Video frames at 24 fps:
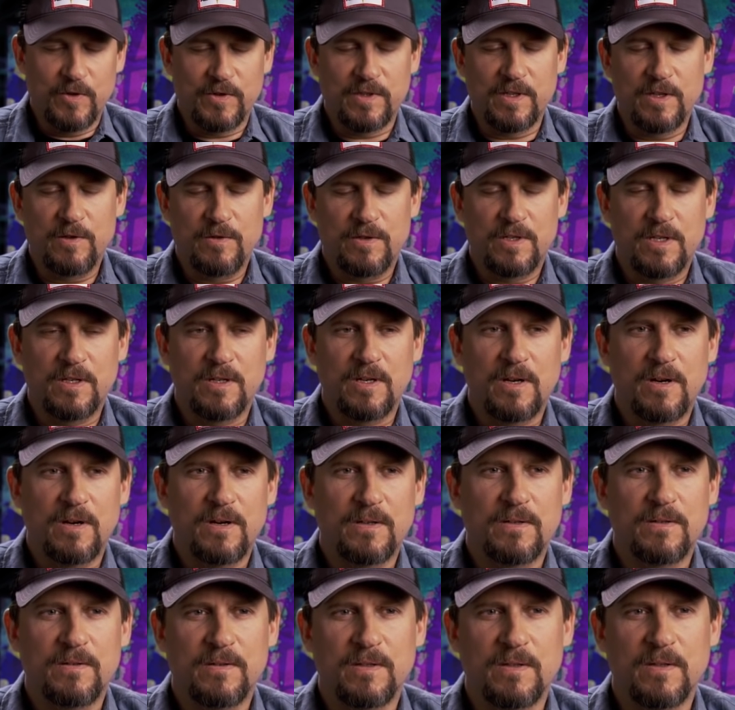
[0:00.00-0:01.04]
most interesting
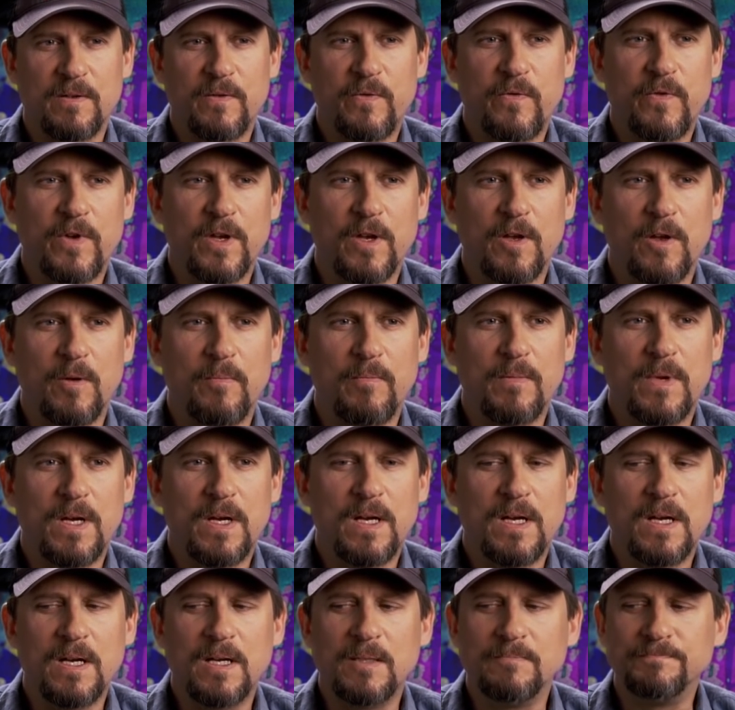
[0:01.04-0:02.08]
characters in the
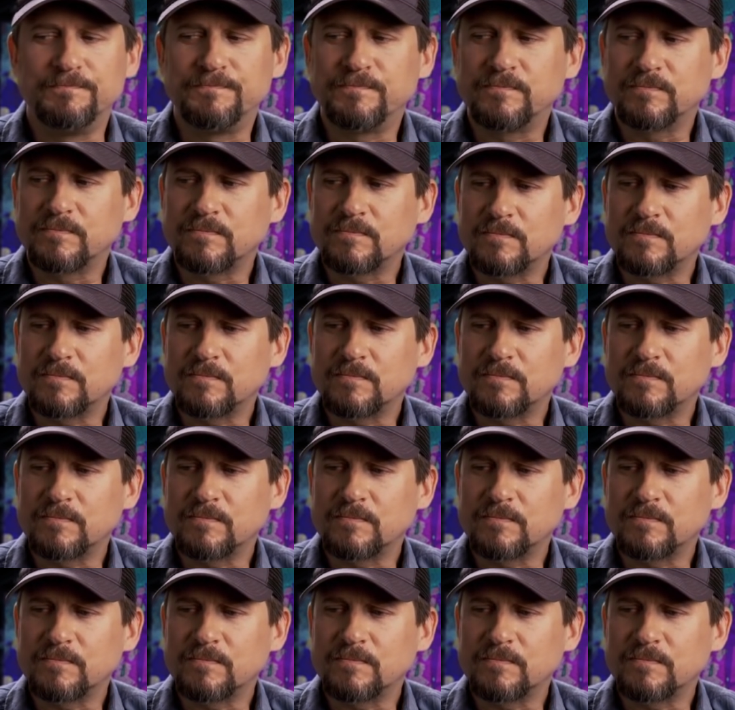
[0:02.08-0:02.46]
film.